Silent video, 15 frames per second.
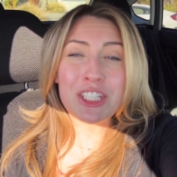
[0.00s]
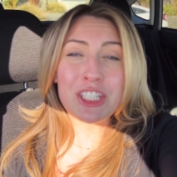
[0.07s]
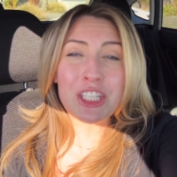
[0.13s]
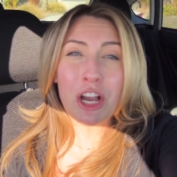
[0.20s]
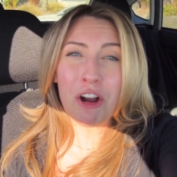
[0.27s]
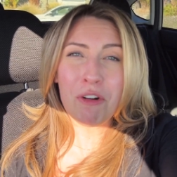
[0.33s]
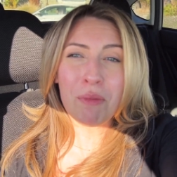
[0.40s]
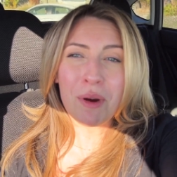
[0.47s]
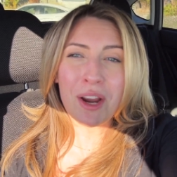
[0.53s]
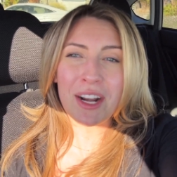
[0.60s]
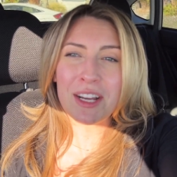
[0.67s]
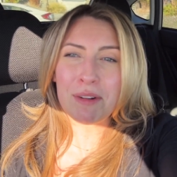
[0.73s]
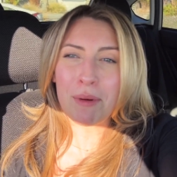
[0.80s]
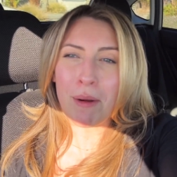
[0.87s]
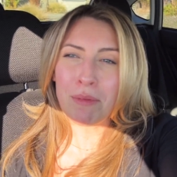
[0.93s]
so we're
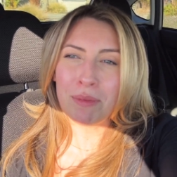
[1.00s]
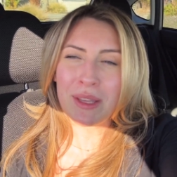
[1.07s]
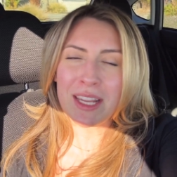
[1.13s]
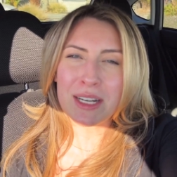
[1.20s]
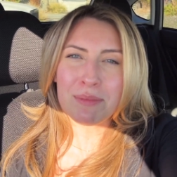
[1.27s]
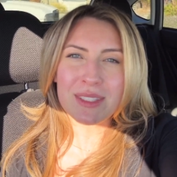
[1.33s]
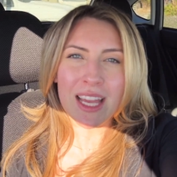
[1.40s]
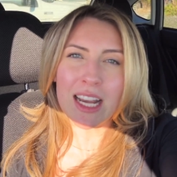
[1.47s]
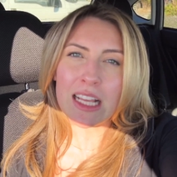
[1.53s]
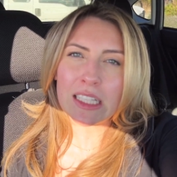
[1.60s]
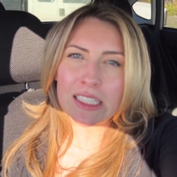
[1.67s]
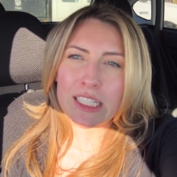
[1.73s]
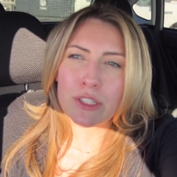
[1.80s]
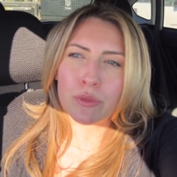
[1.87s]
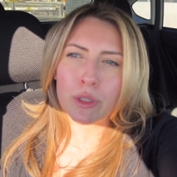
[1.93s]
gonna probably end up signing a
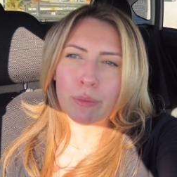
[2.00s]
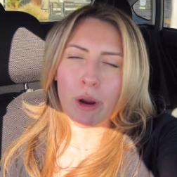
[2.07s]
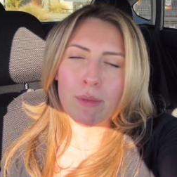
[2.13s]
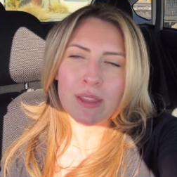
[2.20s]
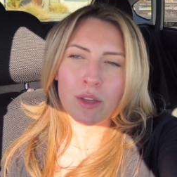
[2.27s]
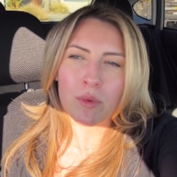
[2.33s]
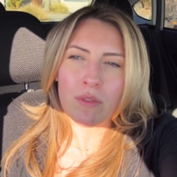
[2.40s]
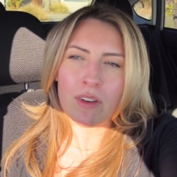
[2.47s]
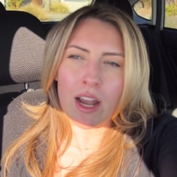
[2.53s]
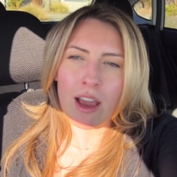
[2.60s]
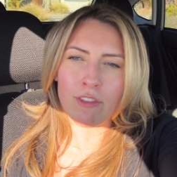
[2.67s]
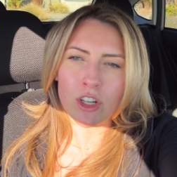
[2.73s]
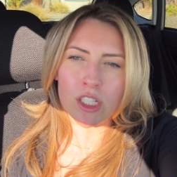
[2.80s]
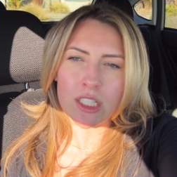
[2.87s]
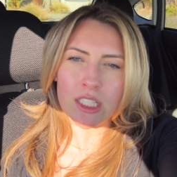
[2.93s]
lease for an apartment that we've
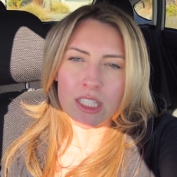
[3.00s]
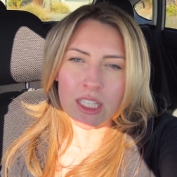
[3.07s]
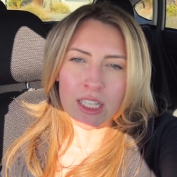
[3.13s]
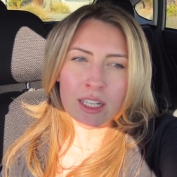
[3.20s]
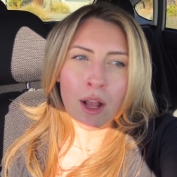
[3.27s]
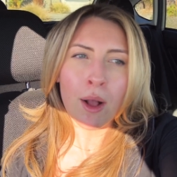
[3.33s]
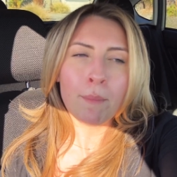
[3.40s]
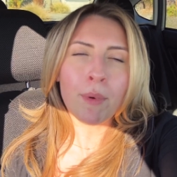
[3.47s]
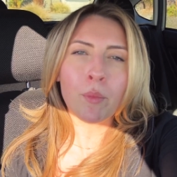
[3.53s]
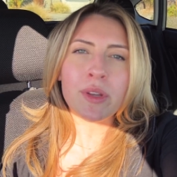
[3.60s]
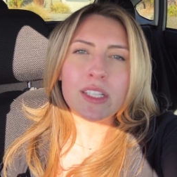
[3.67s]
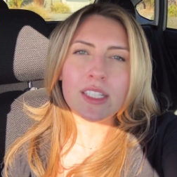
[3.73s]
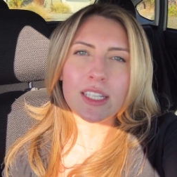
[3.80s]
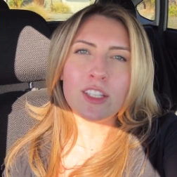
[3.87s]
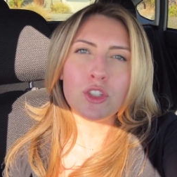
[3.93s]
never seen, but we
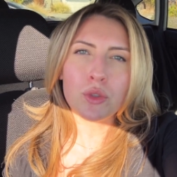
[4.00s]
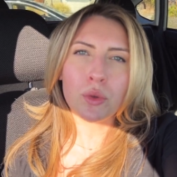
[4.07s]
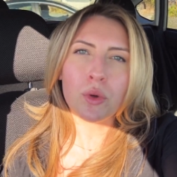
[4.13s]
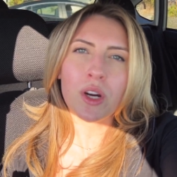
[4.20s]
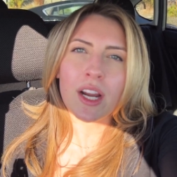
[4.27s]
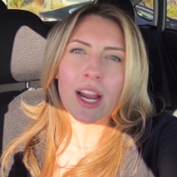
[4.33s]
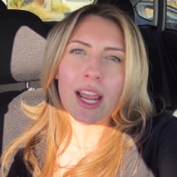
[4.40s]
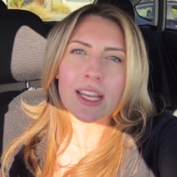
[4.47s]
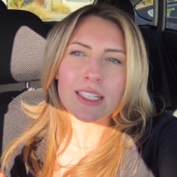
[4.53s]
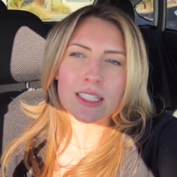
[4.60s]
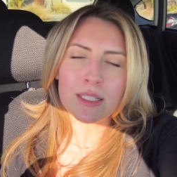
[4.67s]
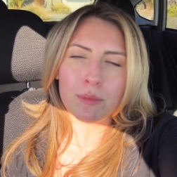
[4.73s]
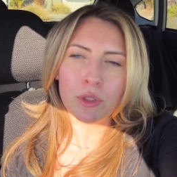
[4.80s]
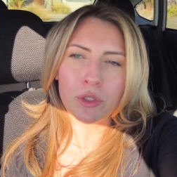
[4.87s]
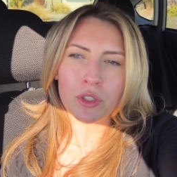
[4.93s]
did tour a
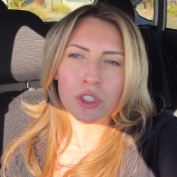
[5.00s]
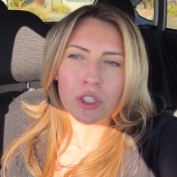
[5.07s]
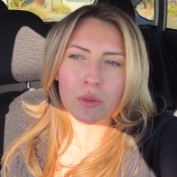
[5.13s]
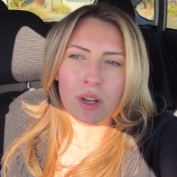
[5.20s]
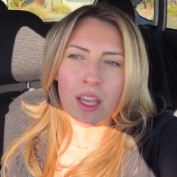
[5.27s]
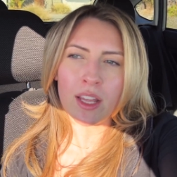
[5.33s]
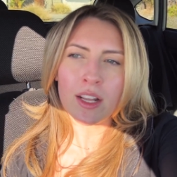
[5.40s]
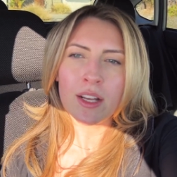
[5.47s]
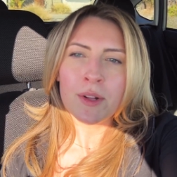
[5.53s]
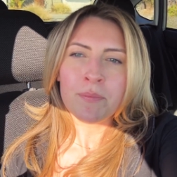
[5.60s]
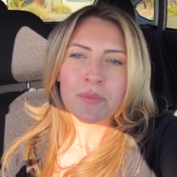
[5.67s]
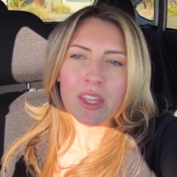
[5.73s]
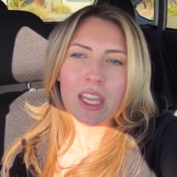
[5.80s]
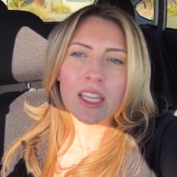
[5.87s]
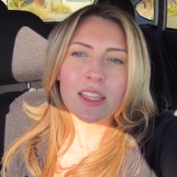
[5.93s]
similar unit
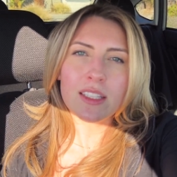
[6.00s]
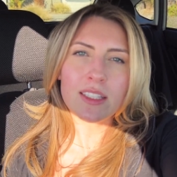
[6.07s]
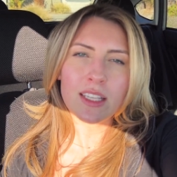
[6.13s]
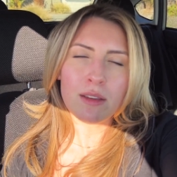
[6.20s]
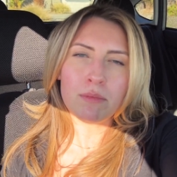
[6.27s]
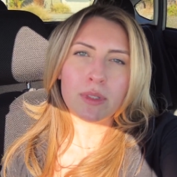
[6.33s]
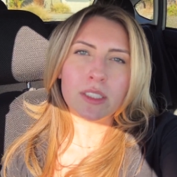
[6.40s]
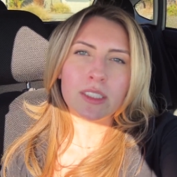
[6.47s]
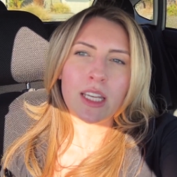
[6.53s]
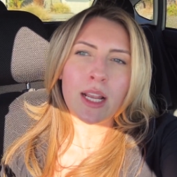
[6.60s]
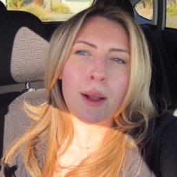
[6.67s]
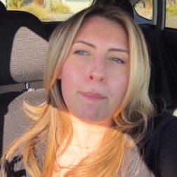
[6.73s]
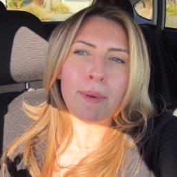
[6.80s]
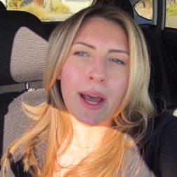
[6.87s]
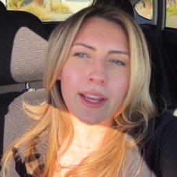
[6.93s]
in the same
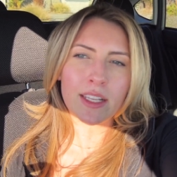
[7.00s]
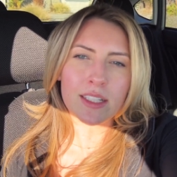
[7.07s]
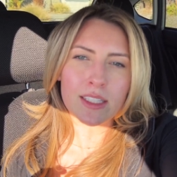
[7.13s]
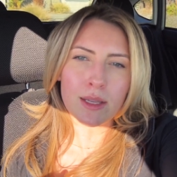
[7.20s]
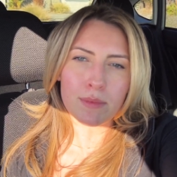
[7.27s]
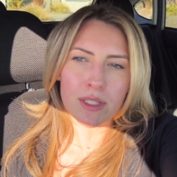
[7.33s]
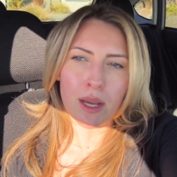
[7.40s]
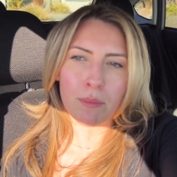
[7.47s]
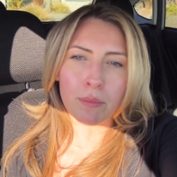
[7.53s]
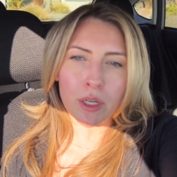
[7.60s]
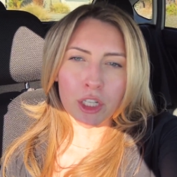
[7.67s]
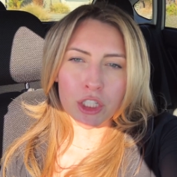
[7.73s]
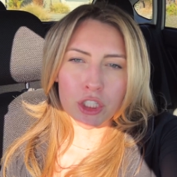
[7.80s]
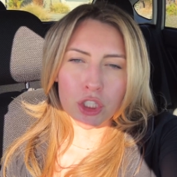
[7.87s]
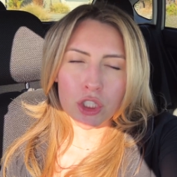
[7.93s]
building back in
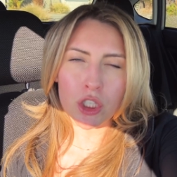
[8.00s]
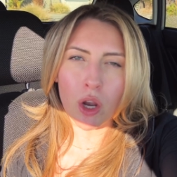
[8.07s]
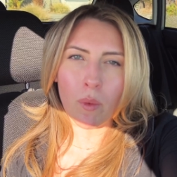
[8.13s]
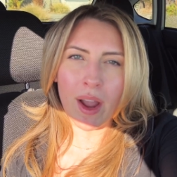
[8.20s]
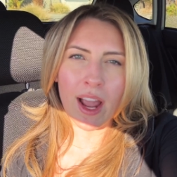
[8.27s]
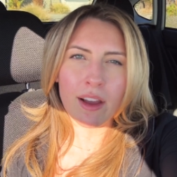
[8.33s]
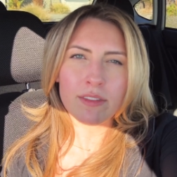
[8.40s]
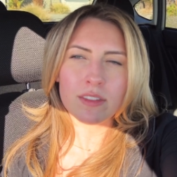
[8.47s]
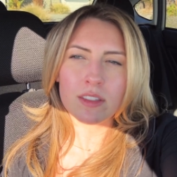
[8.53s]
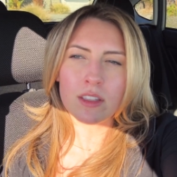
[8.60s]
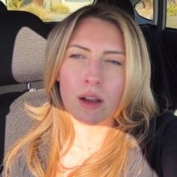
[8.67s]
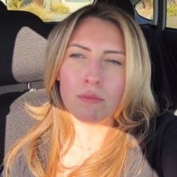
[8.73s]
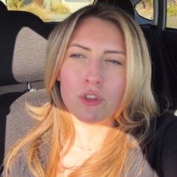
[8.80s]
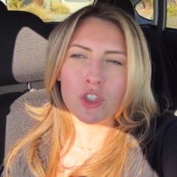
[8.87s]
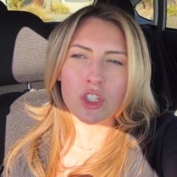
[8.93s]
September. So I have
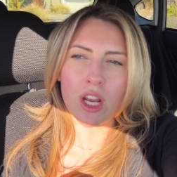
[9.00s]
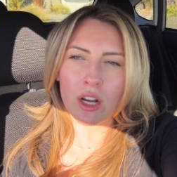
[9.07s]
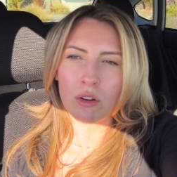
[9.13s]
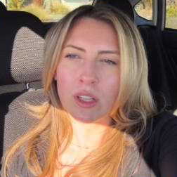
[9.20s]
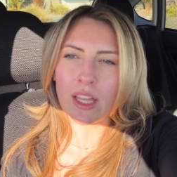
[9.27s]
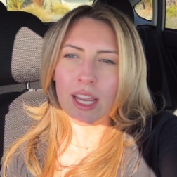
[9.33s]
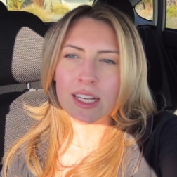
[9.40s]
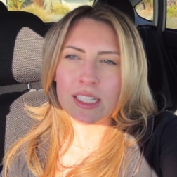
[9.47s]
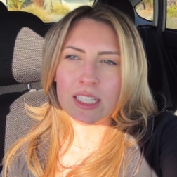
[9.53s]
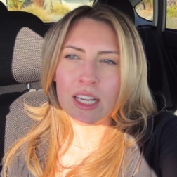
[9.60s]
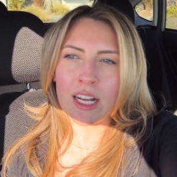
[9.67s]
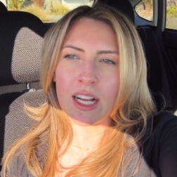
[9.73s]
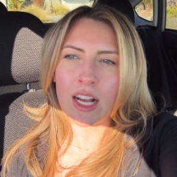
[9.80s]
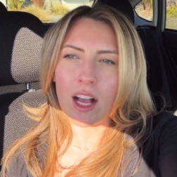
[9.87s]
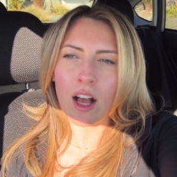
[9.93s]
some general
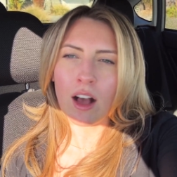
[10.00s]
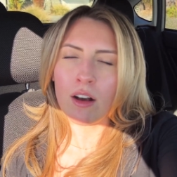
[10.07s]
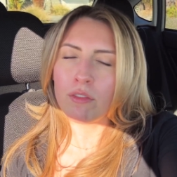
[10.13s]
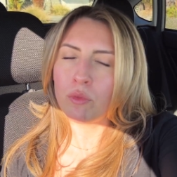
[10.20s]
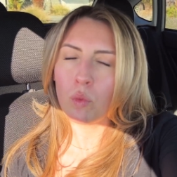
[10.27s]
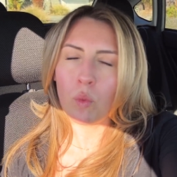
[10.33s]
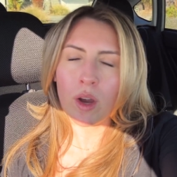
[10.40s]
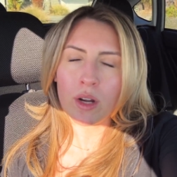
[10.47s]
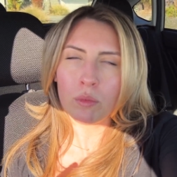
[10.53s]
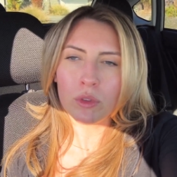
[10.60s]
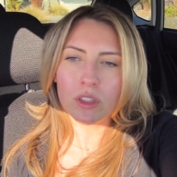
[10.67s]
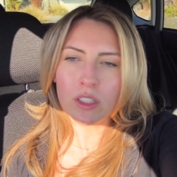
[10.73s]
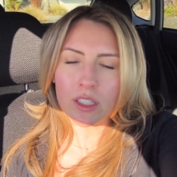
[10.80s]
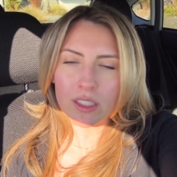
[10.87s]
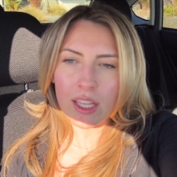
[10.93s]
idea of what it
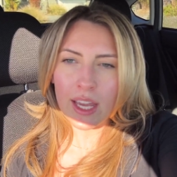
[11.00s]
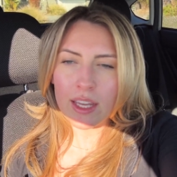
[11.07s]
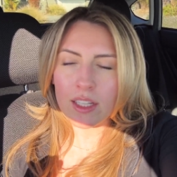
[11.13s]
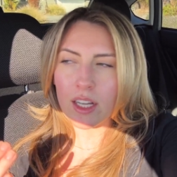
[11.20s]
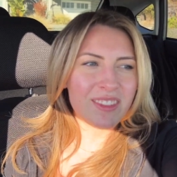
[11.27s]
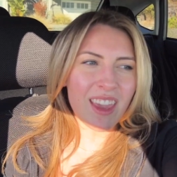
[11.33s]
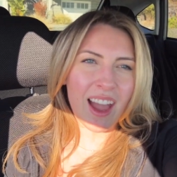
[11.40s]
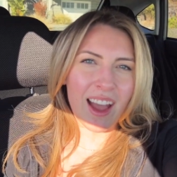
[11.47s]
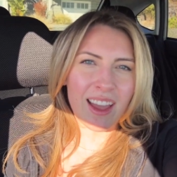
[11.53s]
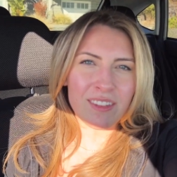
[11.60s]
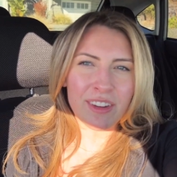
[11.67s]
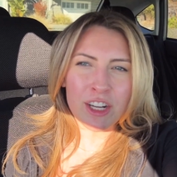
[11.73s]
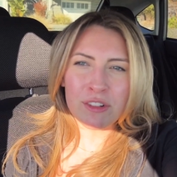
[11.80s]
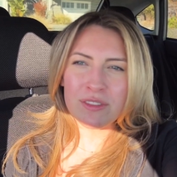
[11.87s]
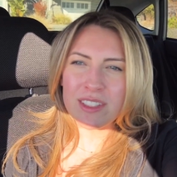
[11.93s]
will look like. Yeah, if
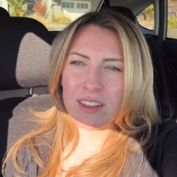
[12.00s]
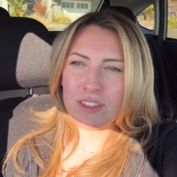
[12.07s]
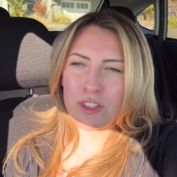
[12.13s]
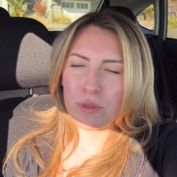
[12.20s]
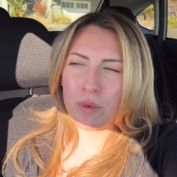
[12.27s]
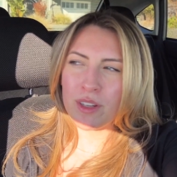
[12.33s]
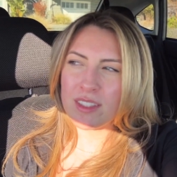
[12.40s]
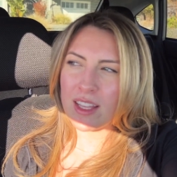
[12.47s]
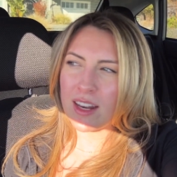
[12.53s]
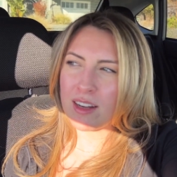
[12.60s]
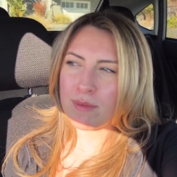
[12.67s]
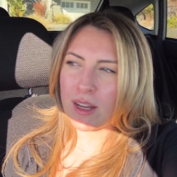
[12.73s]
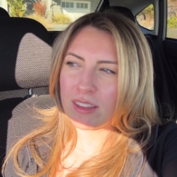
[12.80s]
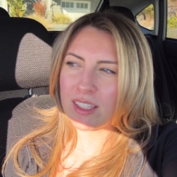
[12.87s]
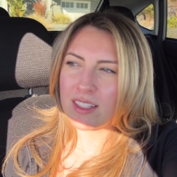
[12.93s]
I don't sound super excited
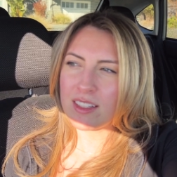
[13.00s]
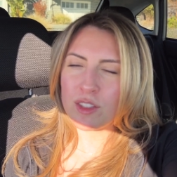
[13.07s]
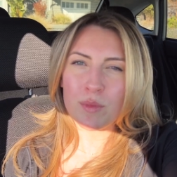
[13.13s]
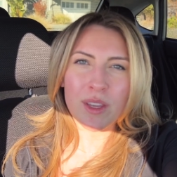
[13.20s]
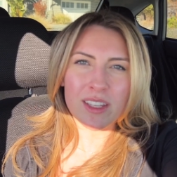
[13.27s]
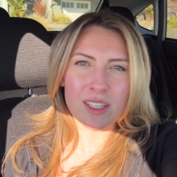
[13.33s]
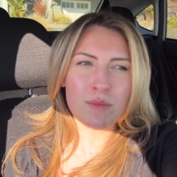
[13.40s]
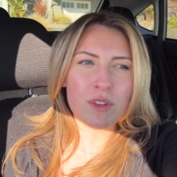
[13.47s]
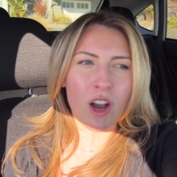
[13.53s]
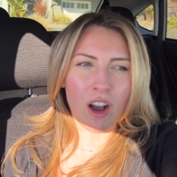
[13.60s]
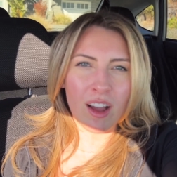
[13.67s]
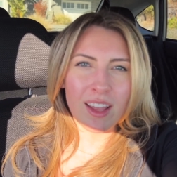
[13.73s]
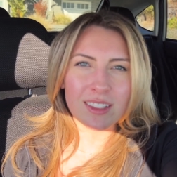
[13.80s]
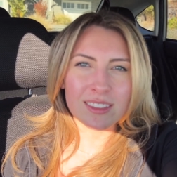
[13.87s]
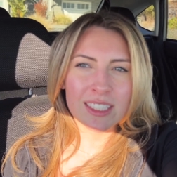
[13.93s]
about this, it's because I'm
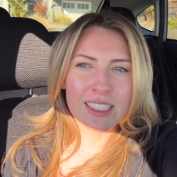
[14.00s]
not